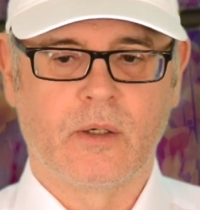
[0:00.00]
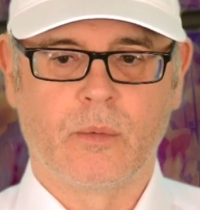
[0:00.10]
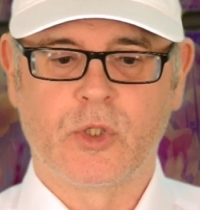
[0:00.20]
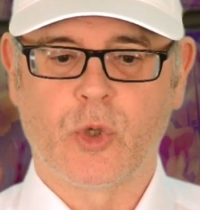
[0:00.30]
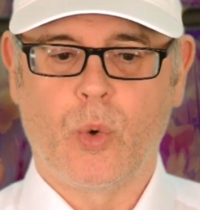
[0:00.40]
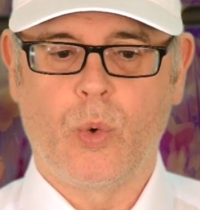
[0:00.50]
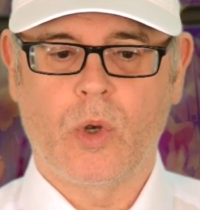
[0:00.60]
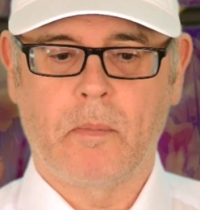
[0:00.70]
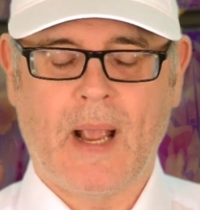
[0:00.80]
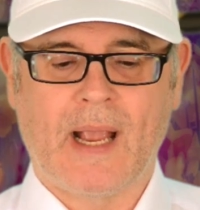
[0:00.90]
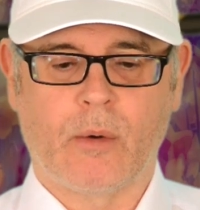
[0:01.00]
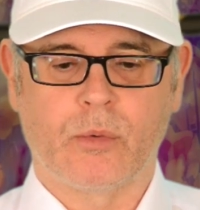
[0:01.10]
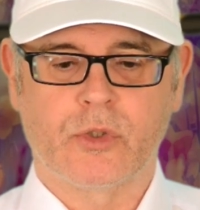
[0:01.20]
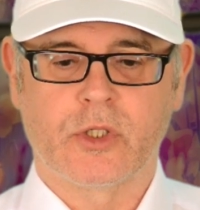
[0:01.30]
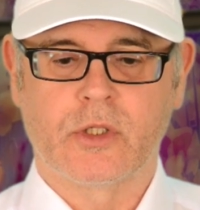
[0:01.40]
was all
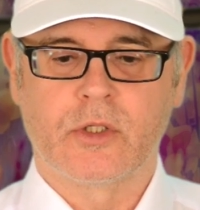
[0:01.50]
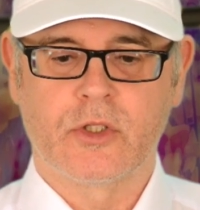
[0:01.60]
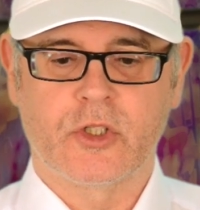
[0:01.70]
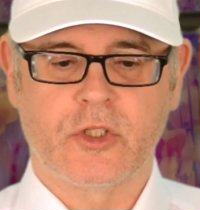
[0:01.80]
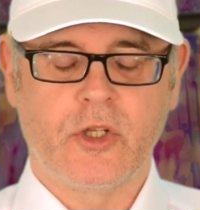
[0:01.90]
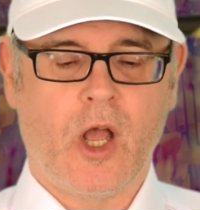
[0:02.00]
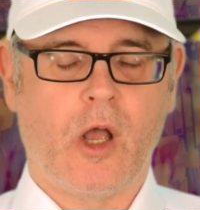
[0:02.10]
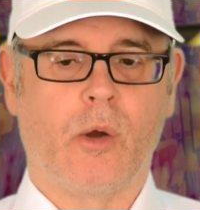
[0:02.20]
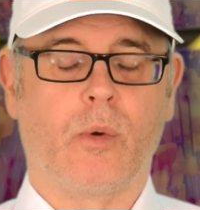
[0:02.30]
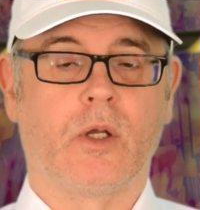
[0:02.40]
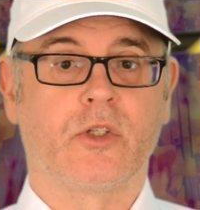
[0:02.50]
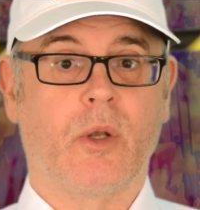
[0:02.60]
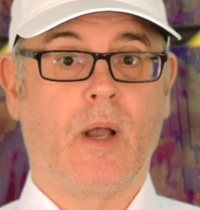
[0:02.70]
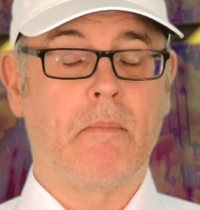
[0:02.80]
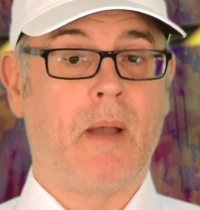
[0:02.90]
about snow.
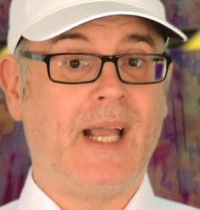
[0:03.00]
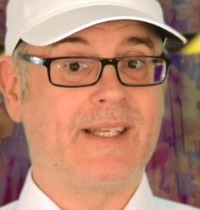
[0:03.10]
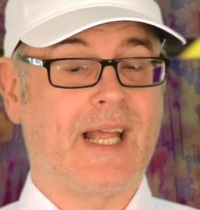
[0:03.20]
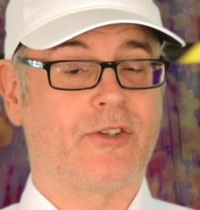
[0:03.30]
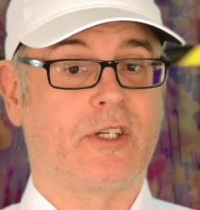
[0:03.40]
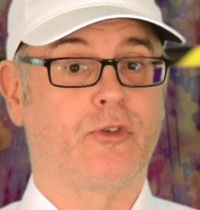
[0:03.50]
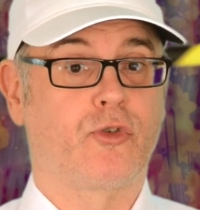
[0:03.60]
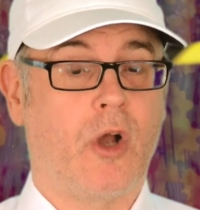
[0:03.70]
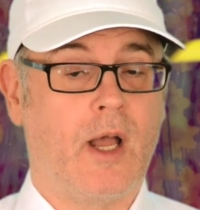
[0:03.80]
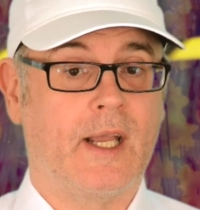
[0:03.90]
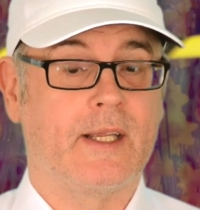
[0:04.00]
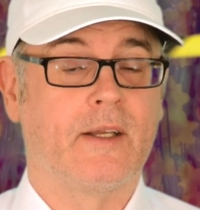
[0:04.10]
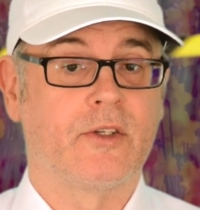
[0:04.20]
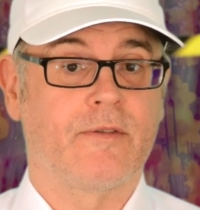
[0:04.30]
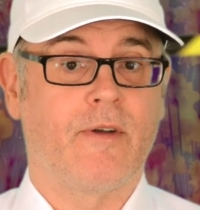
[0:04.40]
So I might actually try
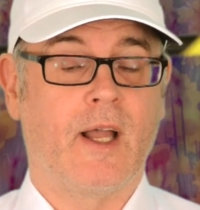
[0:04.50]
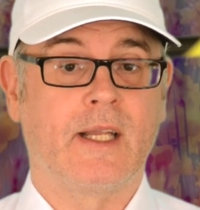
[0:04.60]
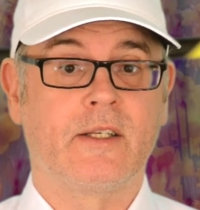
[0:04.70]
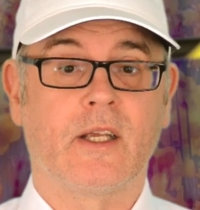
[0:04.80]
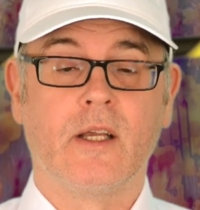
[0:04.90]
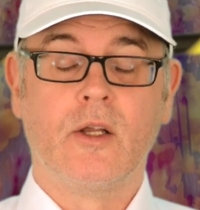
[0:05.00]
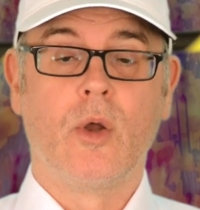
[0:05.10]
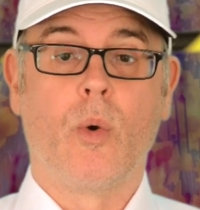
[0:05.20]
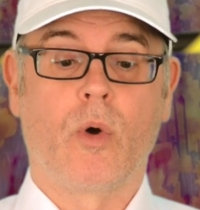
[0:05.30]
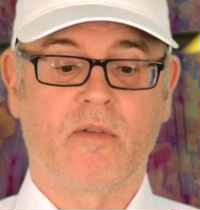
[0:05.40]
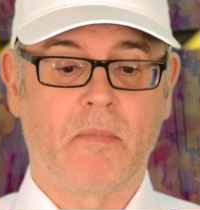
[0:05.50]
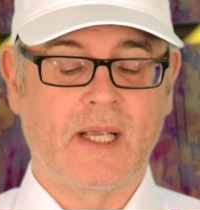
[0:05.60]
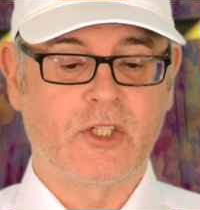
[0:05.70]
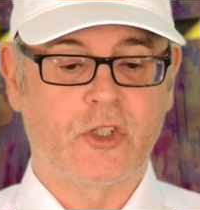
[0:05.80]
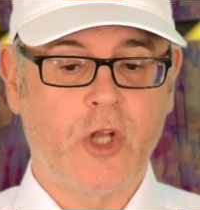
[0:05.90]
to find one of my
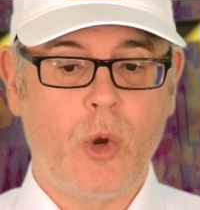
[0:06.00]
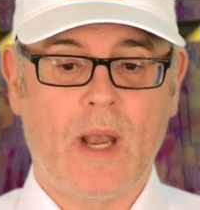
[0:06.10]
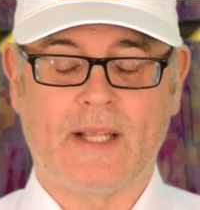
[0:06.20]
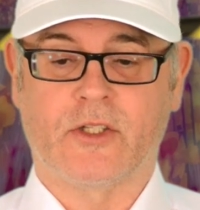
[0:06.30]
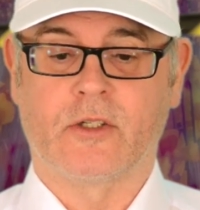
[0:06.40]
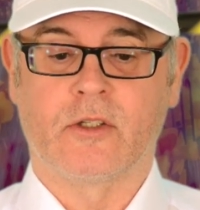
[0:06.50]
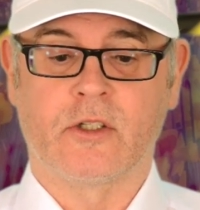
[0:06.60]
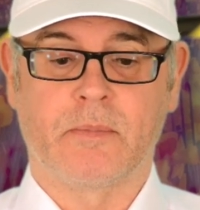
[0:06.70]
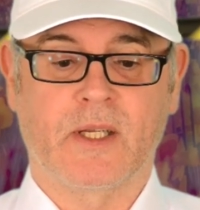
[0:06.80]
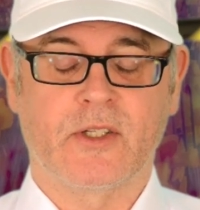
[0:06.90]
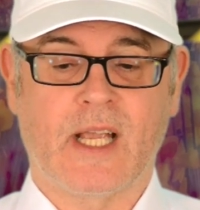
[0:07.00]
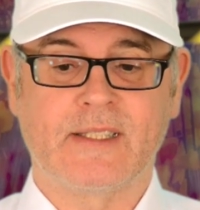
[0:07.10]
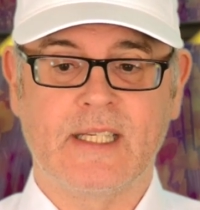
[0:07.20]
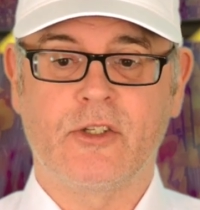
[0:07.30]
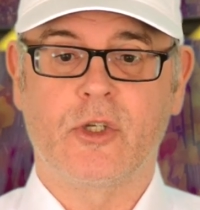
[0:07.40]
snow lessons, because I
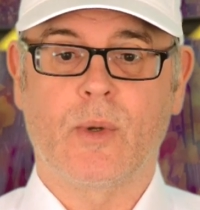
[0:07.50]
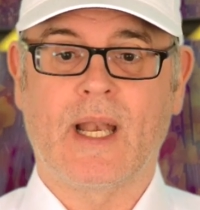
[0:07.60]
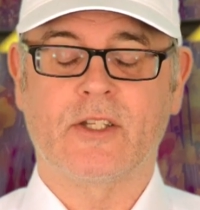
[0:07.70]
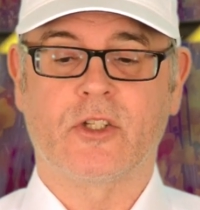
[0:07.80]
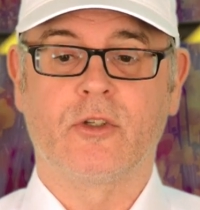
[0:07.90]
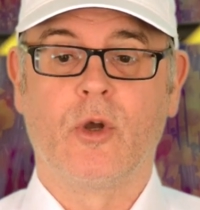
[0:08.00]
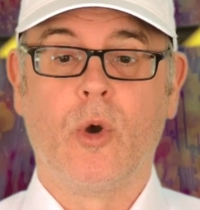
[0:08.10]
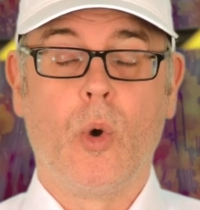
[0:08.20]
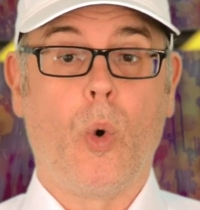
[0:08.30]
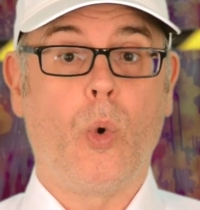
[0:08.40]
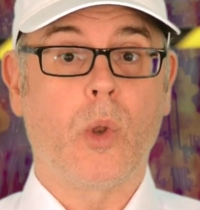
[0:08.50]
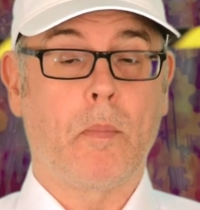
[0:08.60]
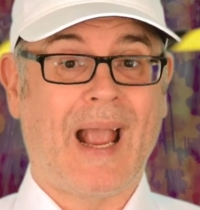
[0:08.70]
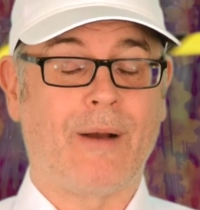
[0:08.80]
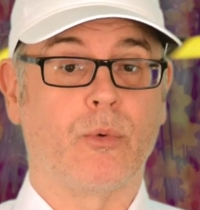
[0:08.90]
did do a lesson all
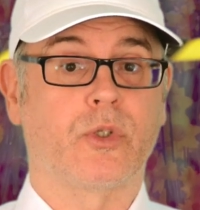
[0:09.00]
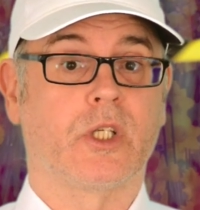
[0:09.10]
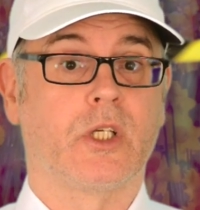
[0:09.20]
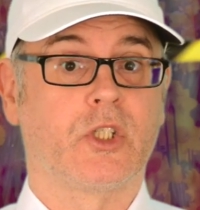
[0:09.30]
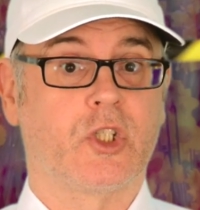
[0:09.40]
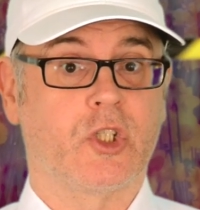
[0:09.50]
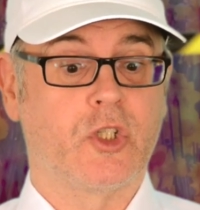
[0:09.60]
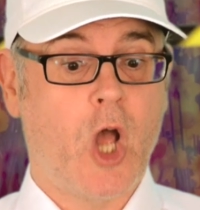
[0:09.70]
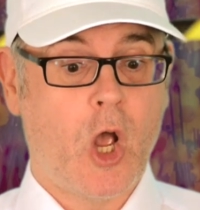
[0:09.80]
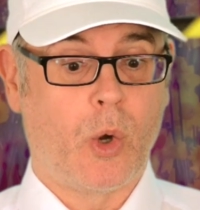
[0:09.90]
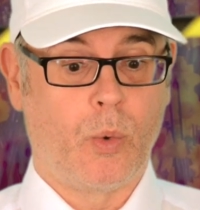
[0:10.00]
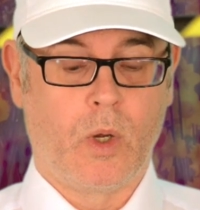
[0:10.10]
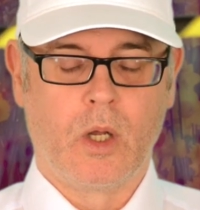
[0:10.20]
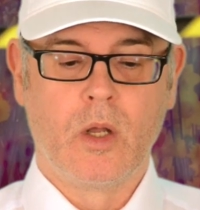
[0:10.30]
about snow